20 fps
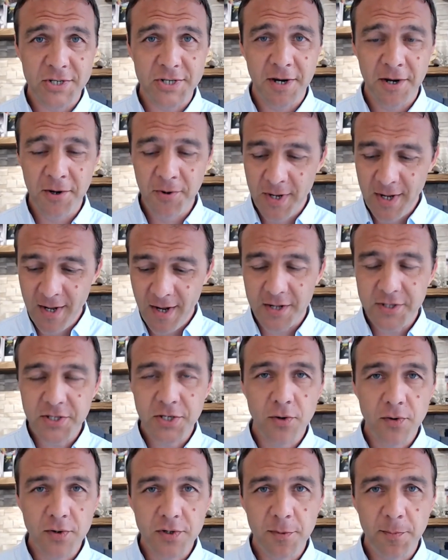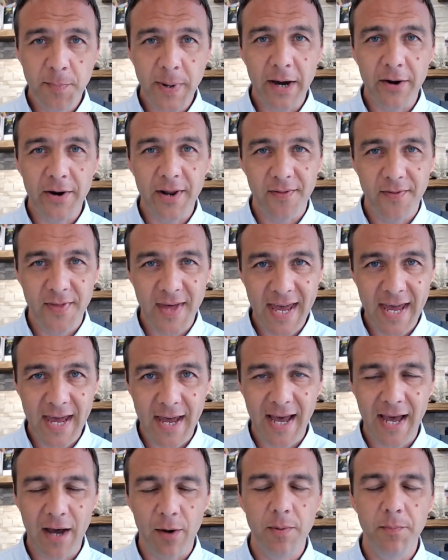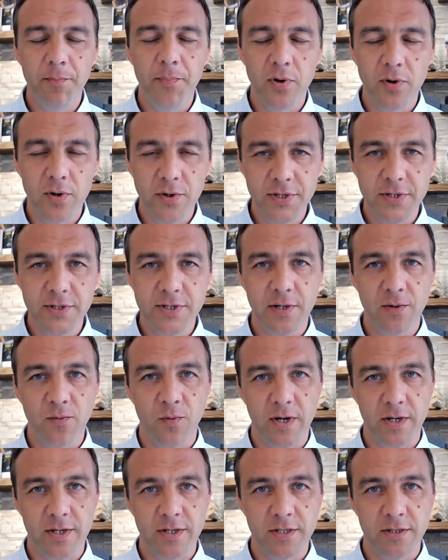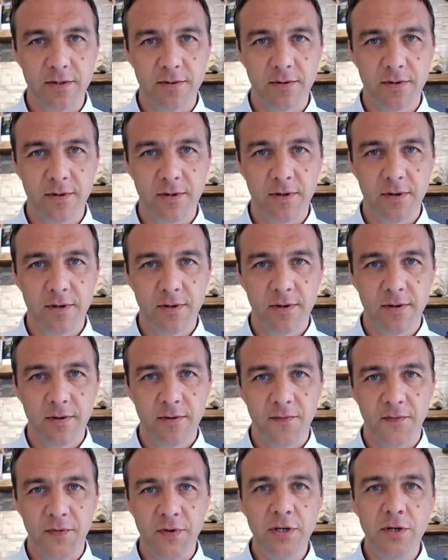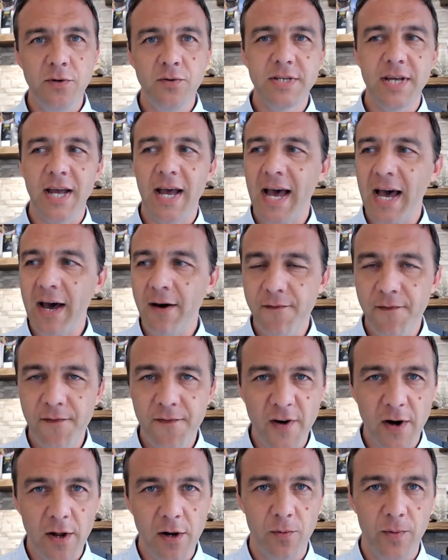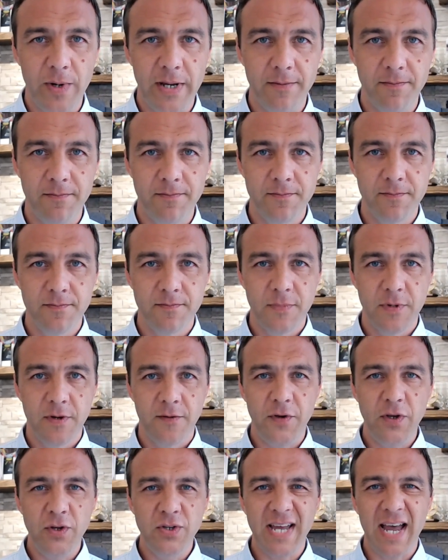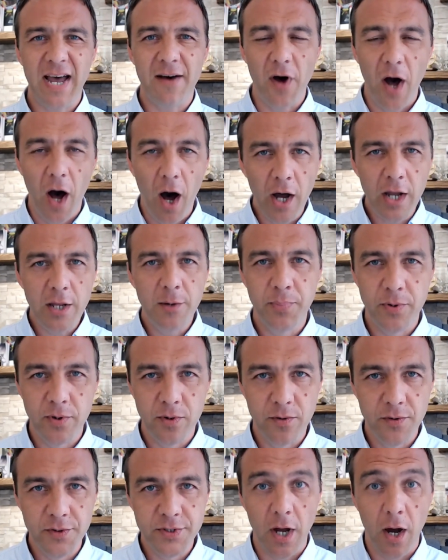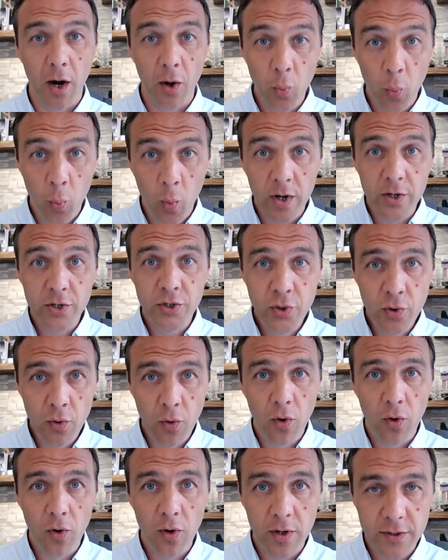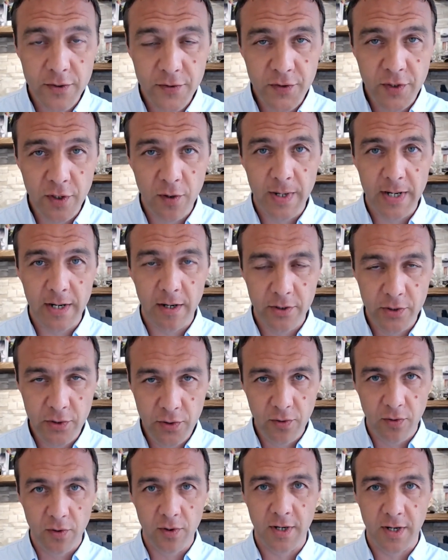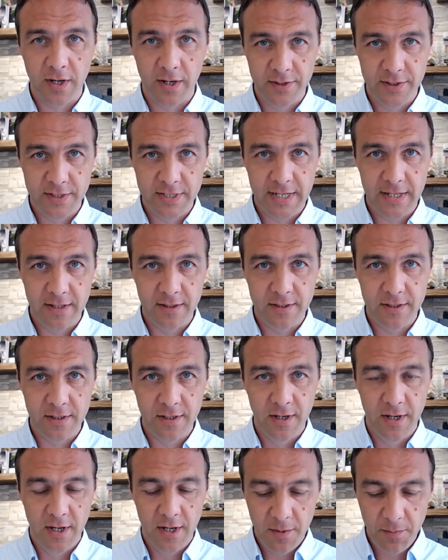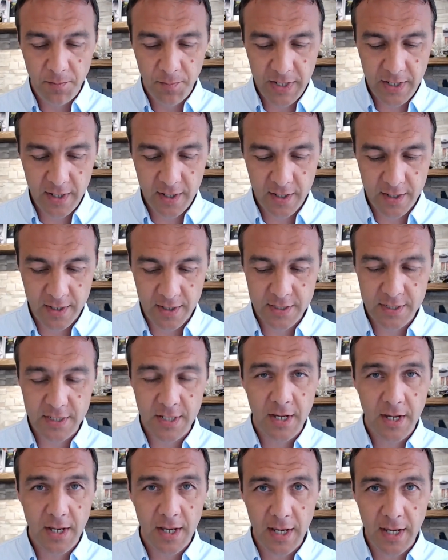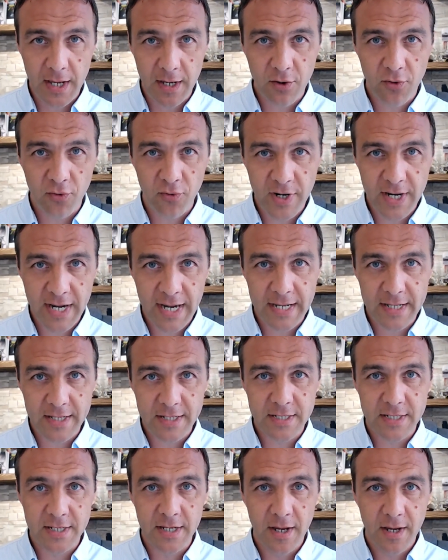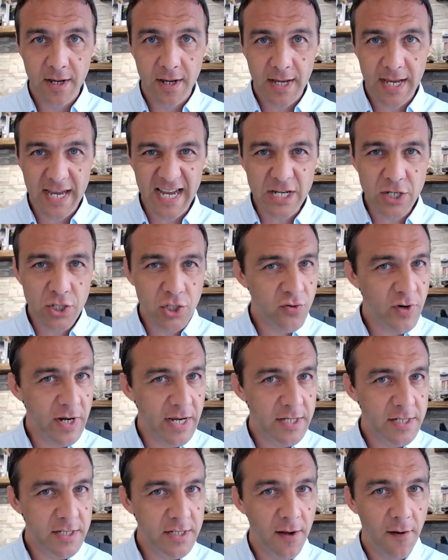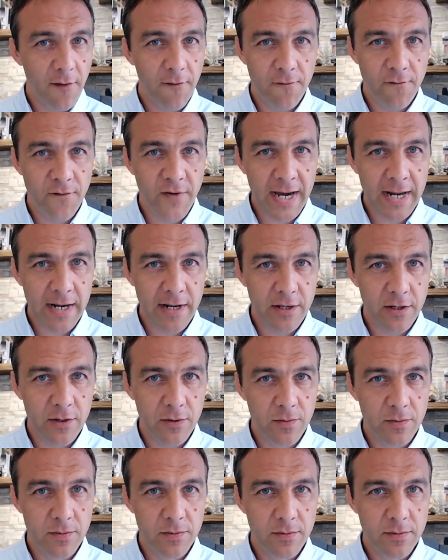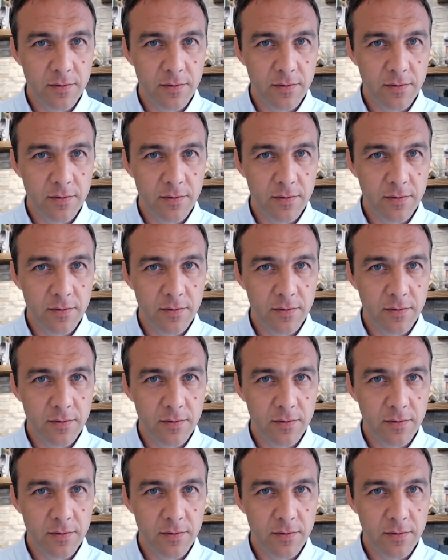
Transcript: Show. I talked about it there, how important it was for you to have following, for you to have eyeballs on what you're doing, on your content, because it creates interest, value,